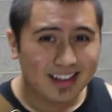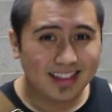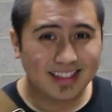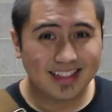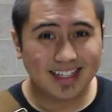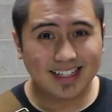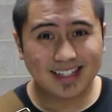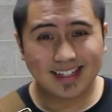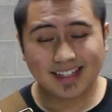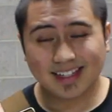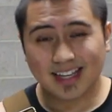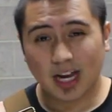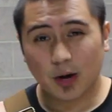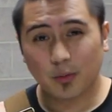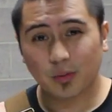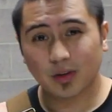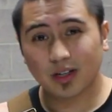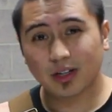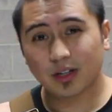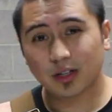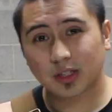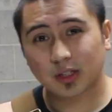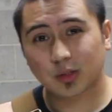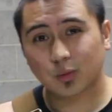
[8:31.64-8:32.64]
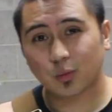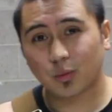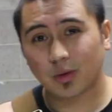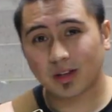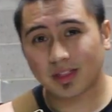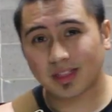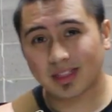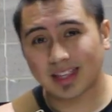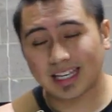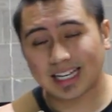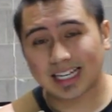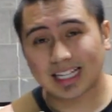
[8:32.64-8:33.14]
this is how it looks
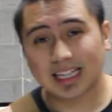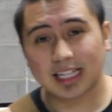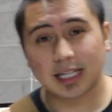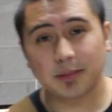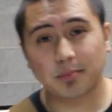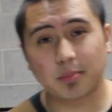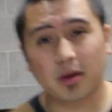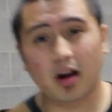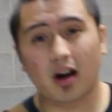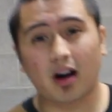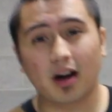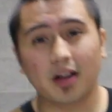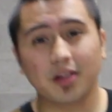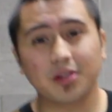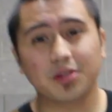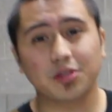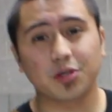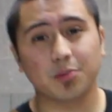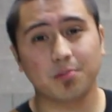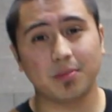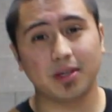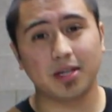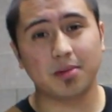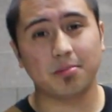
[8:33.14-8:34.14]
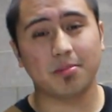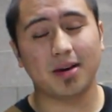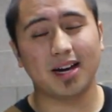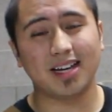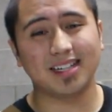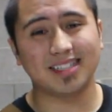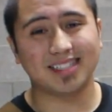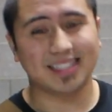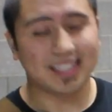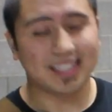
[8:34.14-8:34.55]
with the clip on to minimize